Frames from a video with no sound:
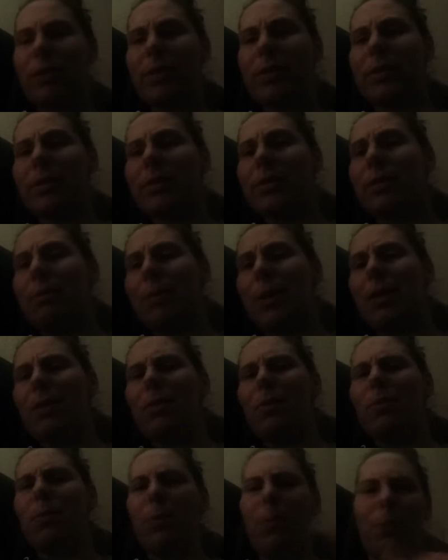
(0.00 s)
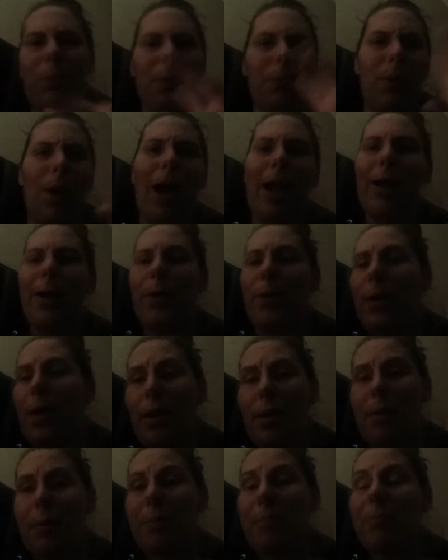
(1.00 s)
for the month. Why are you
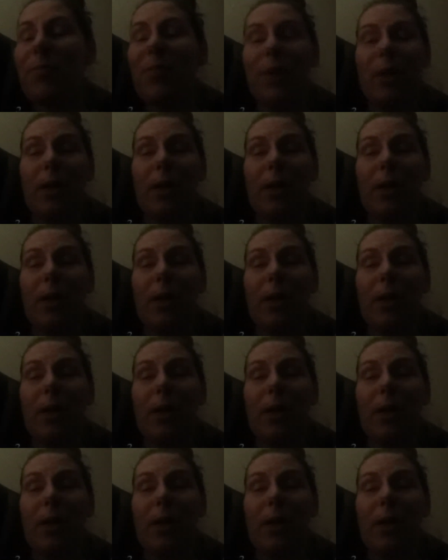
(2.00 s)
getting